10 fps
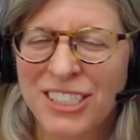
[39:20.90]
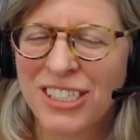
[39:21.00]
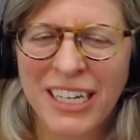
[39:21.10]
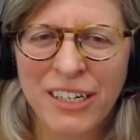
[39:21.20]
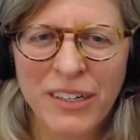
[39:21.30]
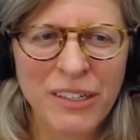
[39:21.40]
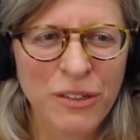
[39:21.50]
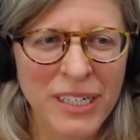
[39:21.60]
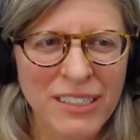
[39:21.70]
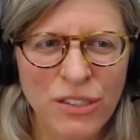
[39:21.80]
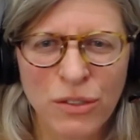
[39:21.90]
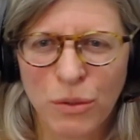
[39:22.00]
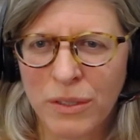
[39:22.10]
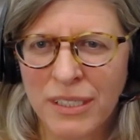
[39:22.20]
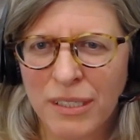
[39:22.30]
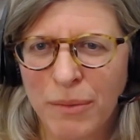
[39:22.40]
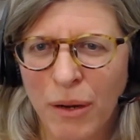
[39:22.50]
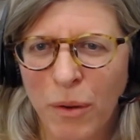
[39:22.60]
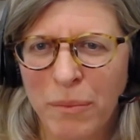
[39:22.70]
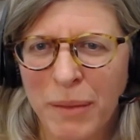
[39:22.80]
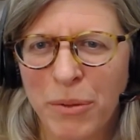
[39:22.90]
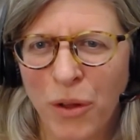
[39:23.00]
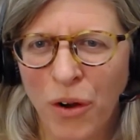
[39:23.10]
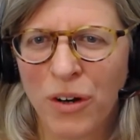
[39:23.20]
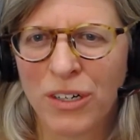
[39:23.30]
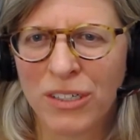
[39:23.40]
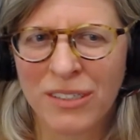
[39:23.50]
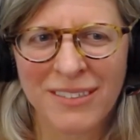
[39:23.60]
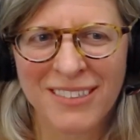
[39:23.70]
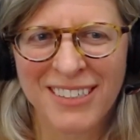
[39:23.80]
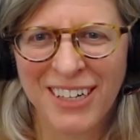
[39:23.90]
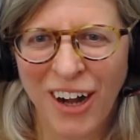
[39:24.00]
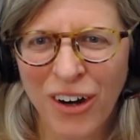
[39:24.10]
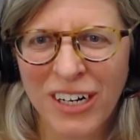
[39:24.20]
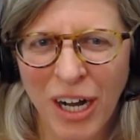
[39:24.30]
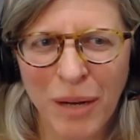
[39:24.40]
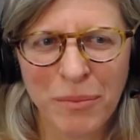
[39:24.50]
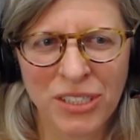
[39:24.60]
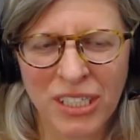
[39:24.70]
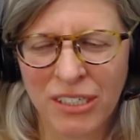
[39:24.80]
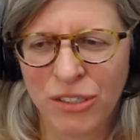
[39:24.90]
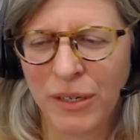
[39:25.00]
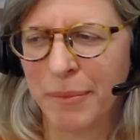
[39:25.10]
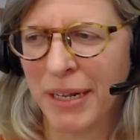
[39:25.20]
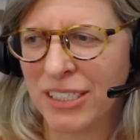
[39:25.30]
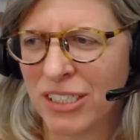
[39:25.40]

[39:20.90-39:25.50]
just hearing great stories about what people are accomplishing or doing. I mean, I